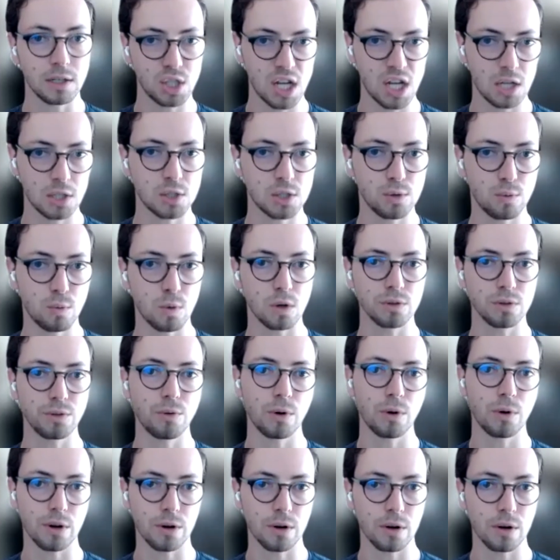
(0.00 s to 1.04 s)
change the world
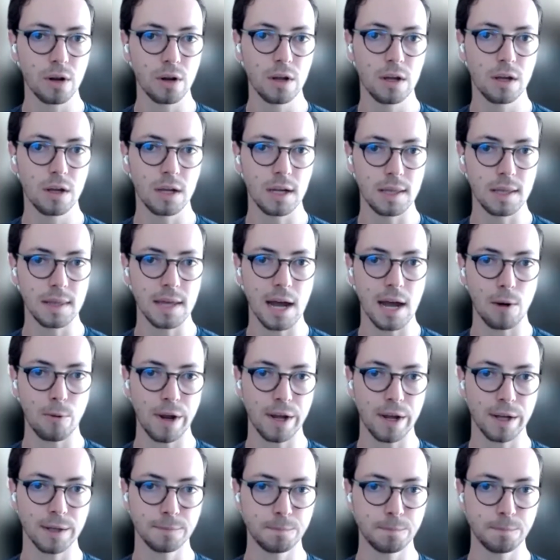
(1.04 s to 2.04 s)
order in that way?